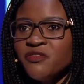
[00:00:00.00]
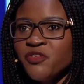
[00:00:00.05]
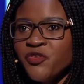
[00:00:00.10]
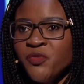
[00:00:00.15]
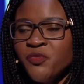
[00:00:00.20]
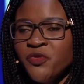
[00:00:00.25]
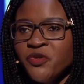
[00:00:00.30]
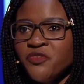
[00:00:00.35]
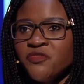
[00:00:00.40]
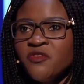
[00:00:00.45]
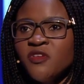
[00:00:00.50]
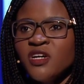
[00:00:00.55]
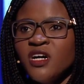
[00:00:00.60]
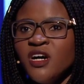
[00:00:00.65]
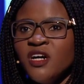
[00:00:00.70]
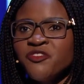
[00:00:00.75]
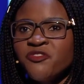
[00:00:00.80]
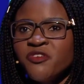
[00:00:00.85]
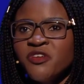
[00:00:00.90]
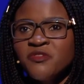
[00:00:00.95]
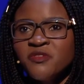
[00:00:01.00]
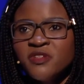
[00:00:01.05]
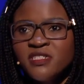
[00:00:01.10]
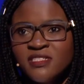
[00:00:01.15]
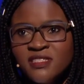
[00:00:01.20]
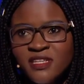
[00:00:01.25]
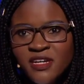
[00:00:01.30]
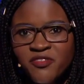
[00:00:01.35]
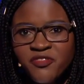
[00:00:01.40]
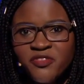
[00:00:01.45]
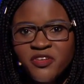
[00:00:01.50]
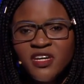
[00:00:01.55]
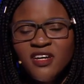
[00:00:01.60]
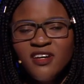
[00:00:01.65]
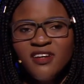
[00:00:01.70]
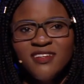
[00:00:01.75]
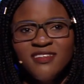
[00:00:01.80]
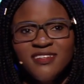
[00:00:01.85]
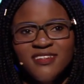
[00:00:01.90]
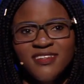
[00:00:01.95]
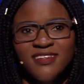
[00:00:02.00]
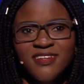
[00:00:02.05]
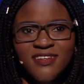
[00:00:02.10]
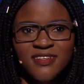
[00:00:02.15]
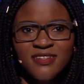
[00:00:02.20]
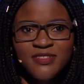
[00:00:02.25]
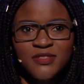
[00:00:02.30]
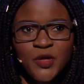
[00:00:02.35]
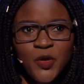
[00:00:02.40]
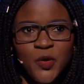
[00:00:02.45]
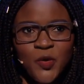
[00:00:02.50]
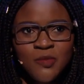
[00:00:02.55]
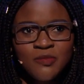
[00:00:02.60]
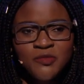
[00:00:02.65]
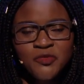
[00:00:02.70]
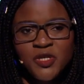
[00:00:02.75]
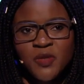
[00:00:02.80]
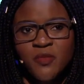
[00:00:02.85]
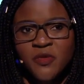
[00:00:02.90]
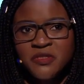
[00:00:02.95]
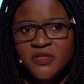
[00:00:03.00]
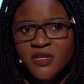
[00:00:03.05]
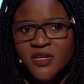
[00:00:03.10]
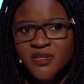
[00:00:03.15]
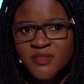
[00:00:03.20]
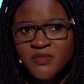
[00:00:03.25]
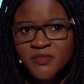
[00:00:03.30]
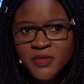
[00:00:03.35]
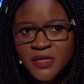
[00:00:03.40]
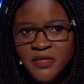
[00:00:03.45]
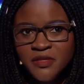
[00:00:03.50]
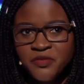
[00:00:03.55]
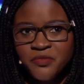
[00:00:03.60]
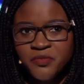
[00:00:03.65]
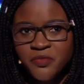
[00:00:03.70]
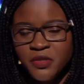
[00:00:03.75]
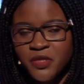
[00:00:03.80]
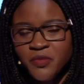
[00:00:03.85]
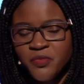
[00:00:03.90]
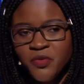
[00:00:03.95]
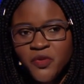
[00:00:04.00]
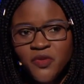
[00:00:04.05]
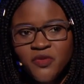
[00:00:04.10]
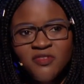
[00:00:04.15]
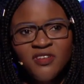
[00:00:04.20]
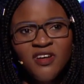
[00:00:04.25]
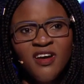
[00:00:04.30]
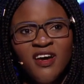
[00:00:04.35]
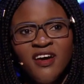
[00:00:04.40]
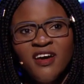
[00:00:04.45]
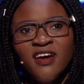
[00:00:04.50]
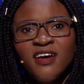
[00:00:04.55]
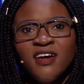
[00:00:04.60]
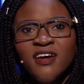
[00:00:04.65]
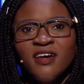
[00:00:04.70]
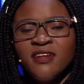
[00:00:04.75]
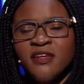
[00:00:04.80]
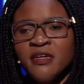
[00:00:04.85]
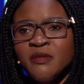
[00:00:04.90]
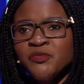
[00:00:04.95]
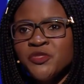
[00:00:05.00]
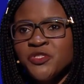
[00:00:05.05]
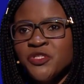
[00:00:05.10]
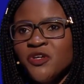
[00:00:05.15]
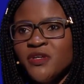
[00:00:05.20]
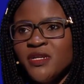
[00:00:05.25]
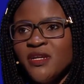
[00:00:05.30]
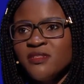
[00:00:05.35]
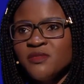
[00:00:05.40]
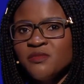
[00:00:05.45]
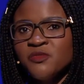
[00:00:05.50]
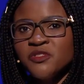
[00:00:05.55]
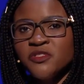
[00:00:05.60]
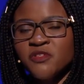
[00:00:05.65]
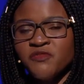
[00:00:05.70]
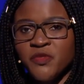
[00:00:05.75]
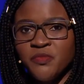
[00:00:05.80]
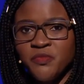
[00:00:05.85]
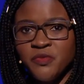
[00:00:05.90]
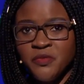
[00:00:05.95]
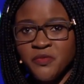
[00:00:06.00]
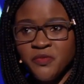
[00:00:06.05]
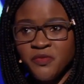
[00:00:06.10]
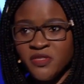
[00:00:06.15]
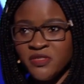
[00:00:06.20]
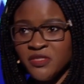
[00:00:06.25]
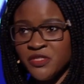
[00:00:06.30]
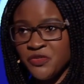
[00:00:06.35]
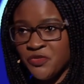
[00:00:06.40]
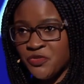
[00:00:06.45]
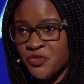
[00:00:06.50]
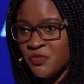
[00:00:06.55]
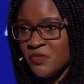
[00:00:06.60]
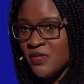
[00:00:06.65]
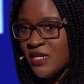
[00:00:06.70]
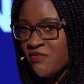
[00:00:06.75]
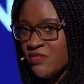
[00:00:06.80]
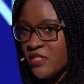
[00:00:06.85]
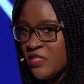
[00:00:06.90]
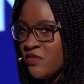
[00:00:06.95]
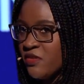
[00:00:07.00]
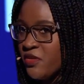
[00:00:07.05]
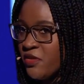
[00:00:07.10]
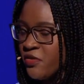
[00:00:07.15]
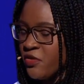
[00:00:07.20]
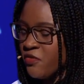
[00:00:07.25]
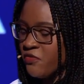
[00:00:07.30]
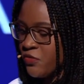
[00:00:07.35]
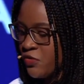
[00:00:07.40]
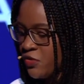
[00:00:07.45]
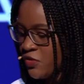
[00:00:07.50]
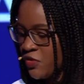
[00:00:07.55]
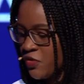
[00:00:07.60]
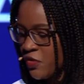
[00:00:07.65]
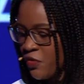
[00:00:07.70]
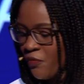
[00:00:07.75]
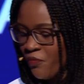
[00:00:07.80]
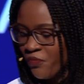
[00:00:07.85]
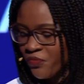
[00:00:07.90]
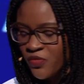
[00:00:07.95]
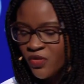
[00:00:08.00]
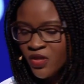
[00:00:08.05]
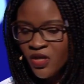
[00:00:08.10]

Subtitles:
a very beautiful country in West Africa. It is home to about 8 million people. And I'm sure that most of the people in this room have never heard of Togo.